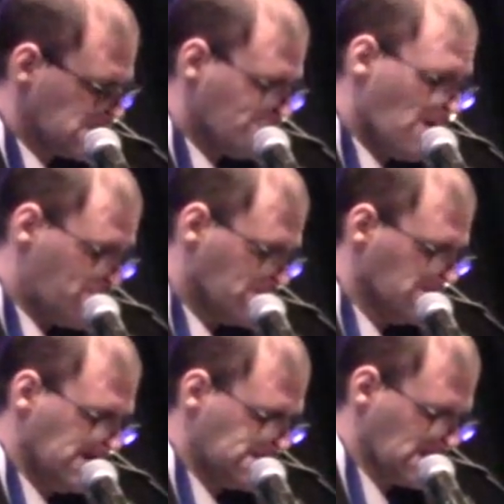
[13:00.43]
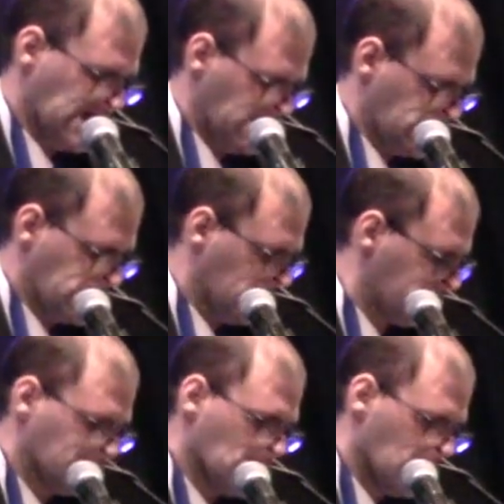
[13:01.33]
the special needs kids
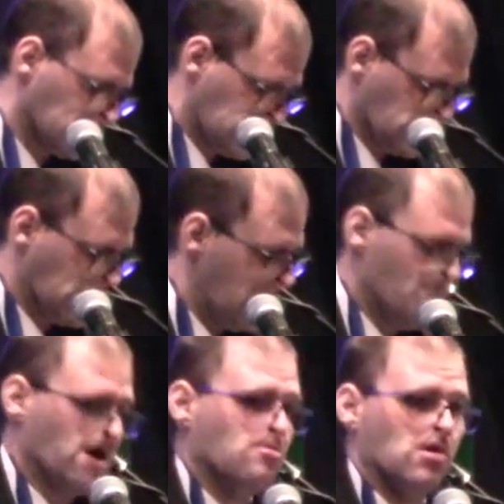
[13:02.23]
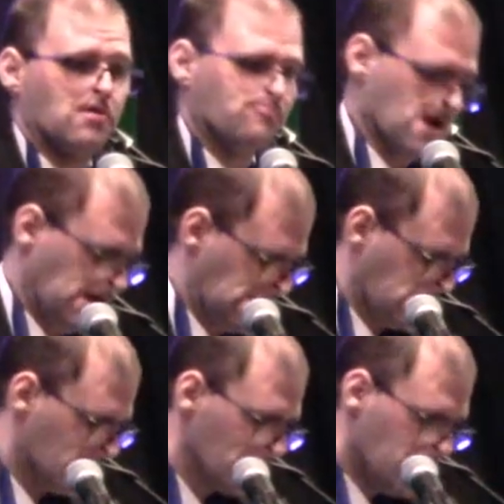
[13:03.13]
and adults at my
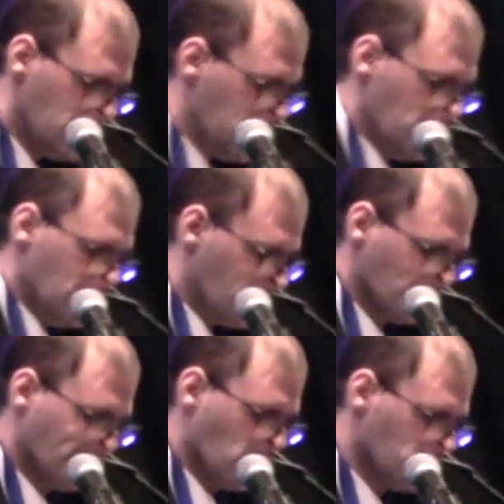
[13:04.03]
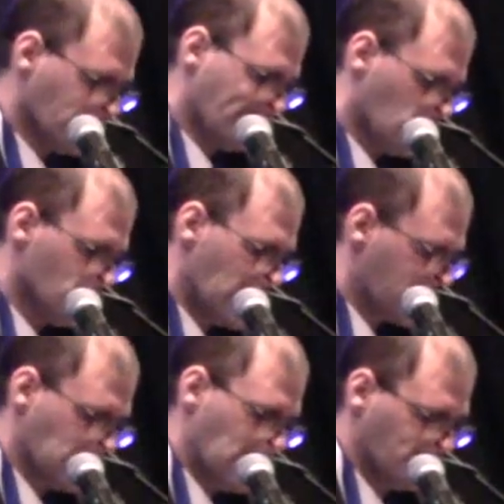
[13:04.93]
workplace. Performing for
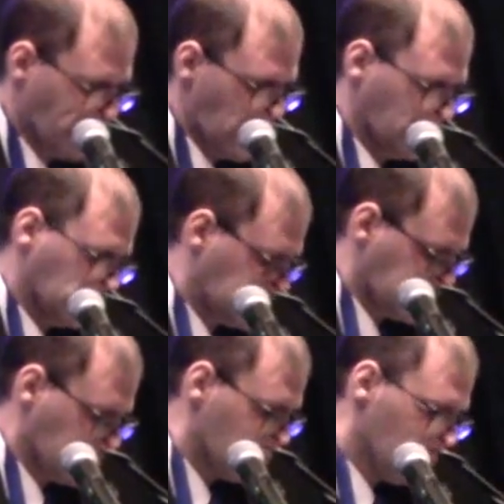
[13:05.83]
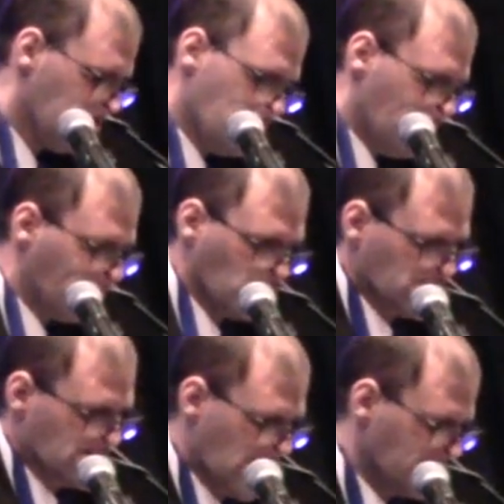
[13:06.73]
my grandparents, for
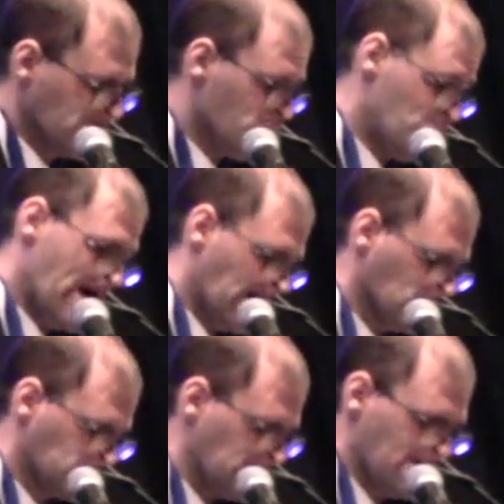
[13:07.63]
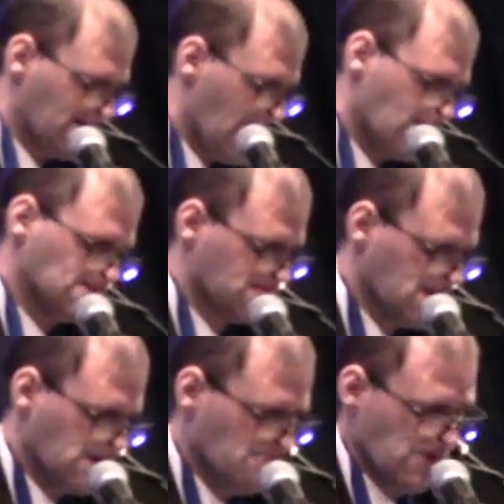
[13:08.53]
the random child
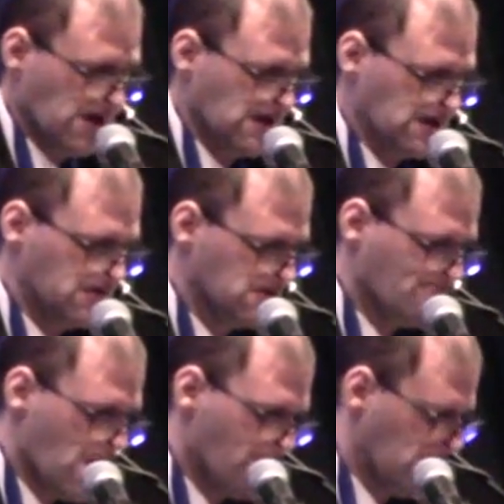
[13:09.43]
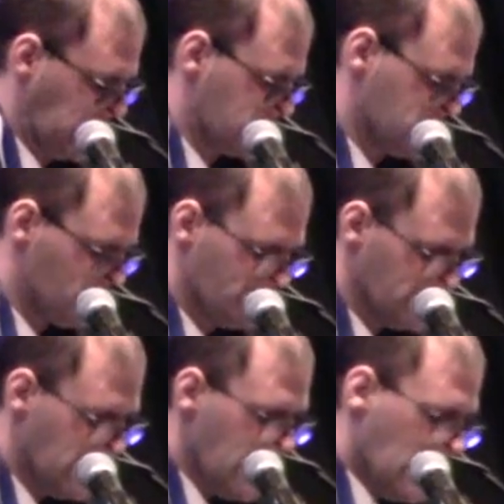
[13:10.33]
encountering me in the public.
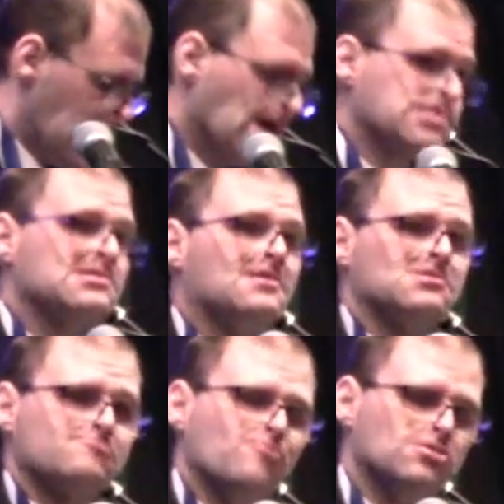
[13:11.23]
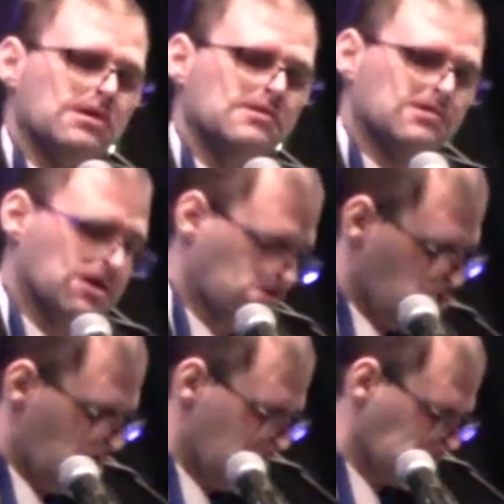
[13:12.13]
I started putting
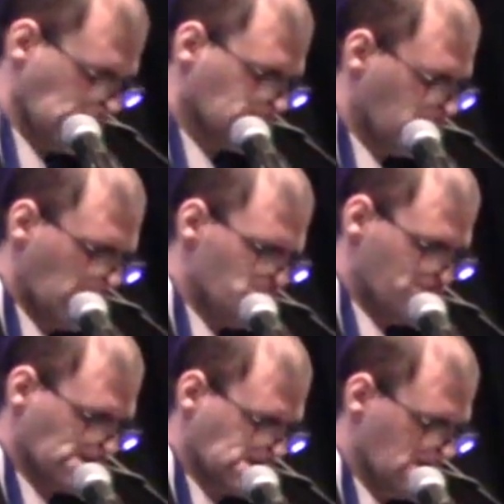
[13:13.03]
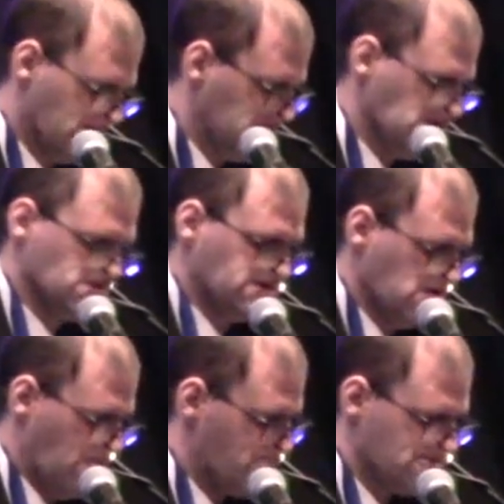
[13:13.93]
Kitwana's adventures on
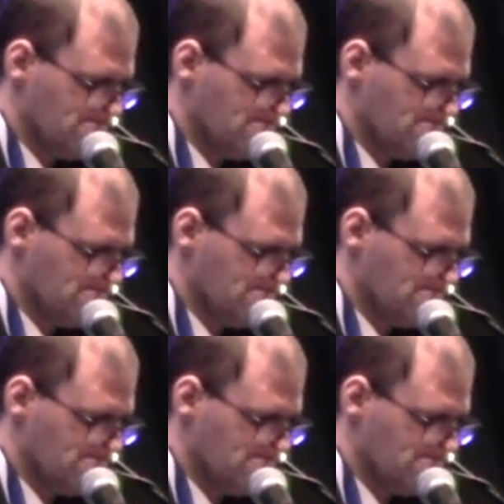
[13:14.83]
YouTube.